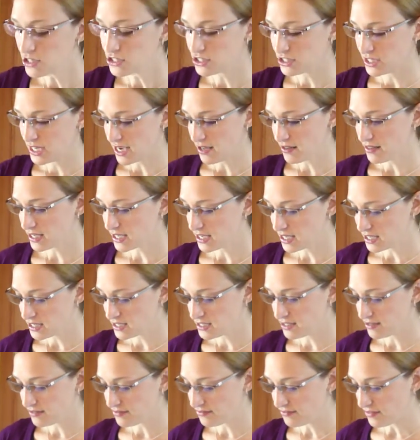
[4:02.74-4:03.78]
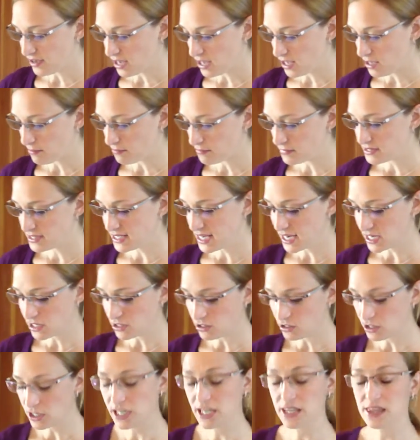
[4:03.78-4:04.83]
So now the kids have taken
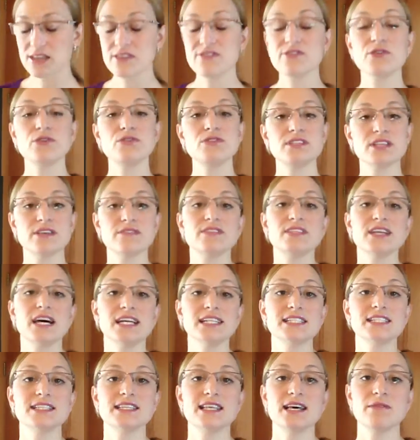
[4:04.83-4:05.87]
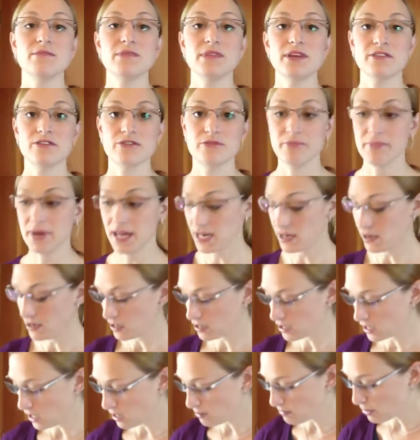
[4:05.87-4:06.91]
a look at the foods, they've touched them, they've
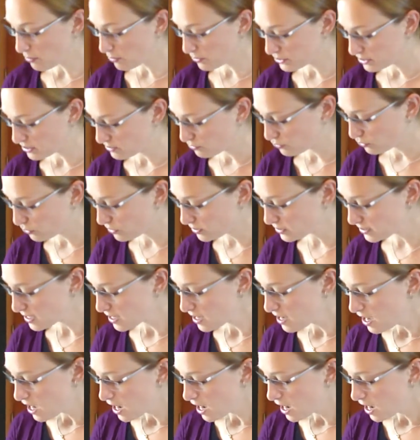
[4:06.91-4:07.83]
come up with some rules.